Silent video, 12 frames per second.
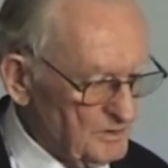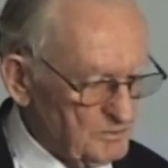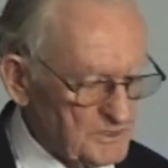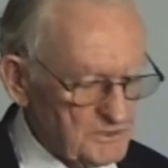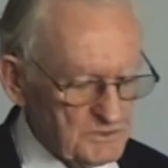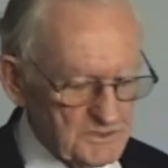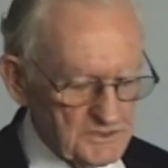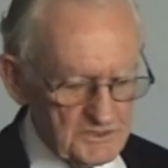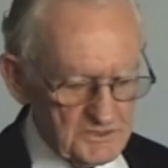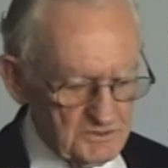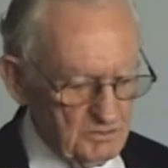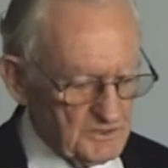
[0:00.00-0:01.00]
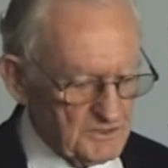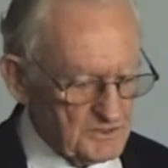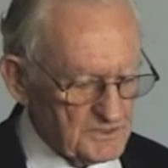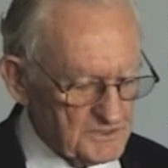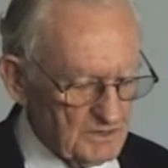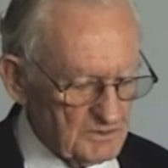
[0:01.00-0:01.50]
which was distributed
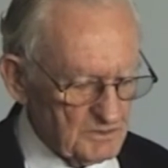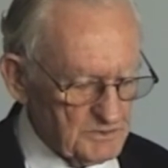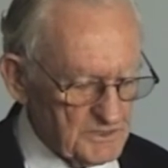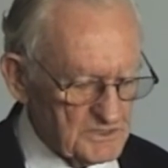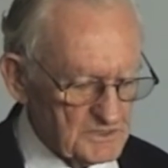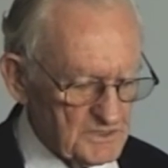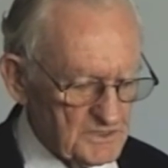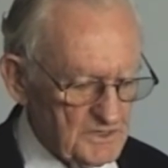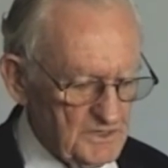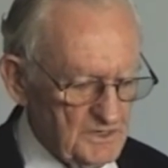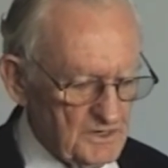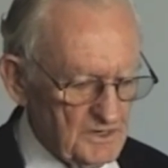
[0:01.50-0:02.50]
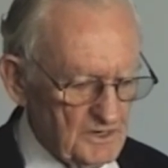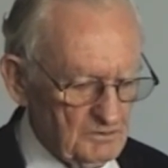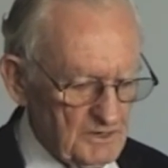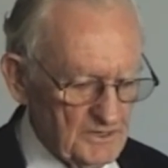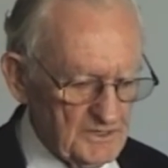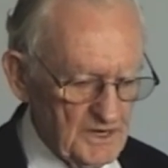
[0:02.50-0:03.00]
surreptitiously
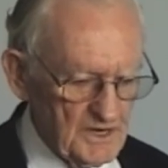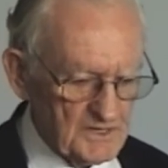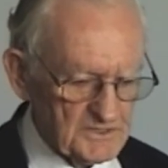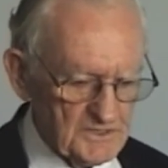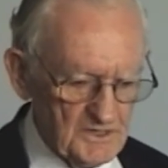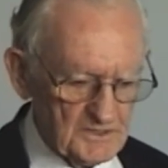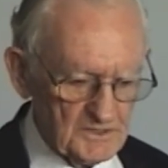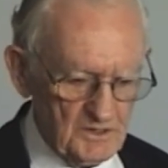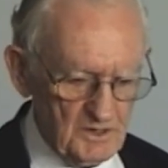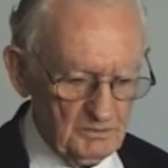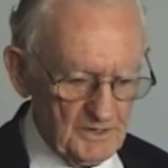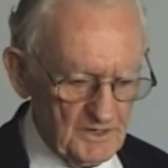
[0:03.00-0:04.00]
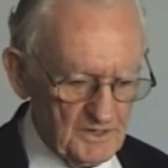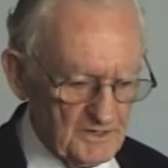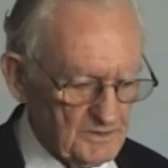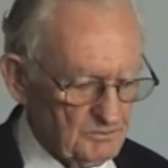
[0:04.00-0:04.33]
around the outside compound.